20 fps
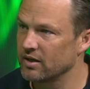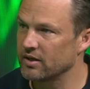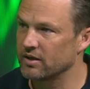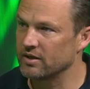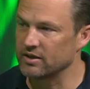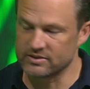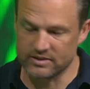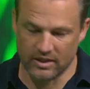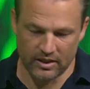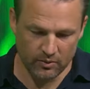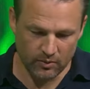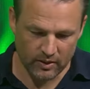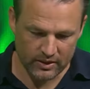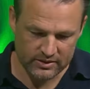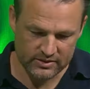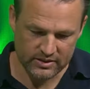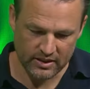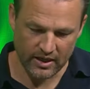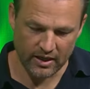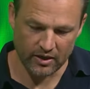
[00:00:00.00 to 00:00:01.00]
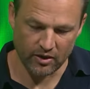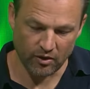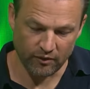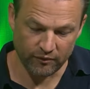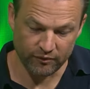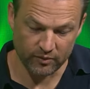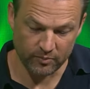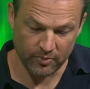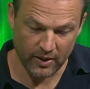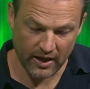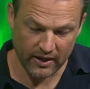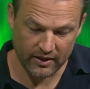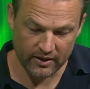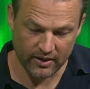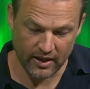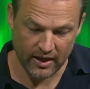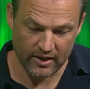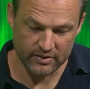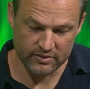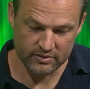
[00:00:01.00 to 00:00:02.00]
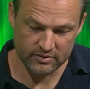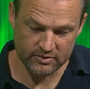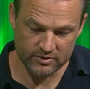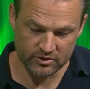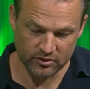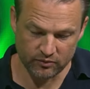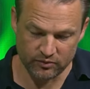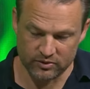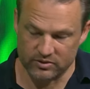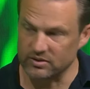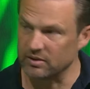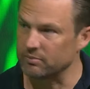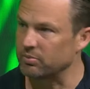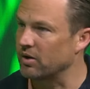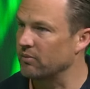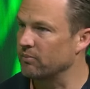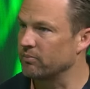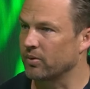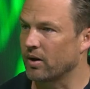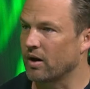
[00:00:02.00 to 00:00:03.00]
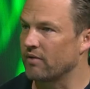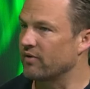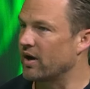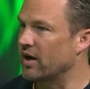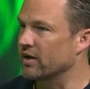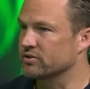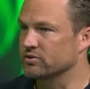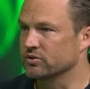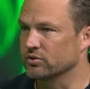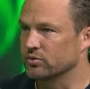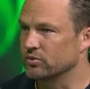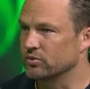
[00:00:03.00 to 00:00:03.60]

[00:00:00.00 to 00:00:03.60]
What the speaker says: Is anyone saying off the back of that Silver Slipper, Bivark's the